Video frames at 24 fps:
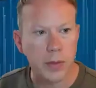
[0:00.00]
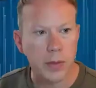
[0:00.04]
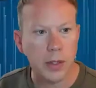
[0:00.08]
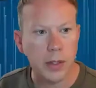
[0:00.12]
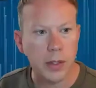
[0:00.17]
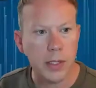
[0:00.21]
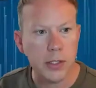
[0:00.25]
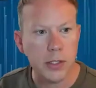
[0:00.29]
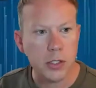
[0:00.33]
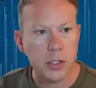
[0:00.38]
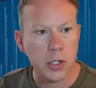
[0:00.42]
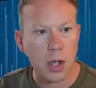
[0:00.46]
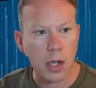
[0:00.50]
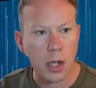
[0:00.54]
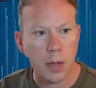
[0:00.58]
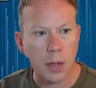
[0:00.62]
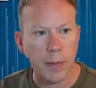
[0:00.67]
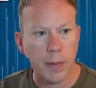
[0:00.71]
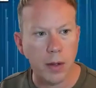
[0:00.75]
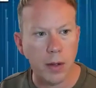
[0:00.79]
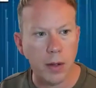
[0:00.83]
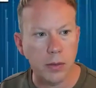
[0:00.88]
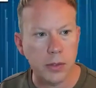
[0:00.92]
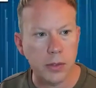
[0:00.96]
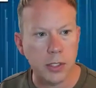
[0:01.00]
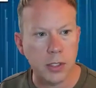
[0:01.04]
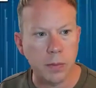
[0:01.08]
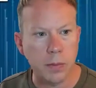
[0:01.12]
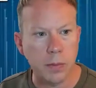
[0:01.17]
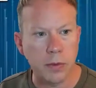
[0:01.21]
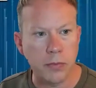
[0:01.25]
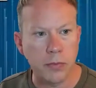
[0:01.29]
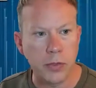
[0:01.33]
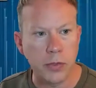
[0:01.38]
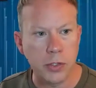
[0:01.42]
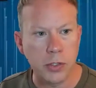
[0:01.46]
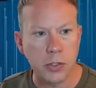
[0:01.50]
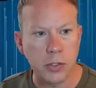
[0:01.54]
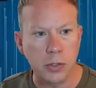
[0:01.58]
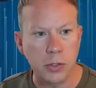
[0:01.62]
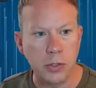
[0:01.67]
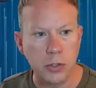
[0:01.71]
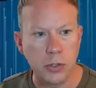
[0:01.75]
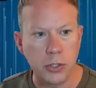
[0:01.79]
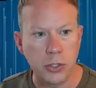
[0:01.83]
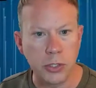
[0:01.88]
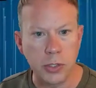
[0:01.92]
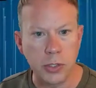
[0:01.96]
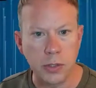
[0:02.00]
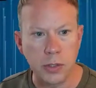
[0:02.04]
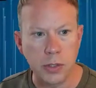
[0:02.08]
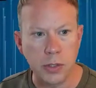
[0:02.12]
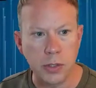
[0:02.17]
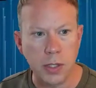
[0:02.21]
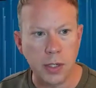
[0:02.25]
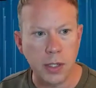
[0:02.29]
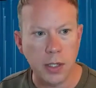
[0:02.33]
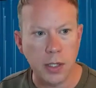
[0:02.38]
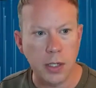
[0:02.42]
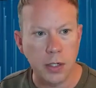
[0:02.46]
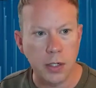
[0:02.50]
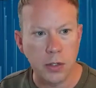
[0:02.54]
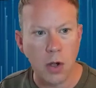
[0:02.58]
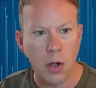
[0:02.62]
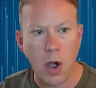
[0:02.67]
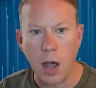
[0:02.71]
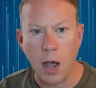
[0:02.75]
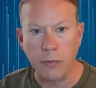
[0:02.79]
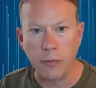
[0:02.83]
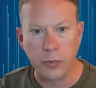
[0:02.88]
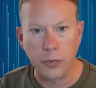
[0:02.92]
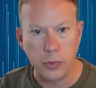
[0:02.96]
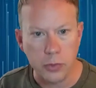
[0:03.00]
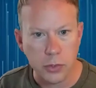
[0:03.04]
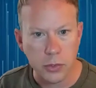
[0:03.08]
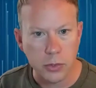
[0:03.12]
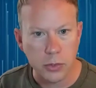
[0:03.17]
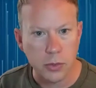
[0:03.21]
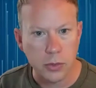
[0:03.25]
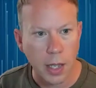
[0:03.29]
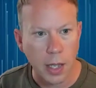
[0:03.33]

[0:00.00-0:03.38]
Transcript: let's talk about some of the solutions that Eaton offers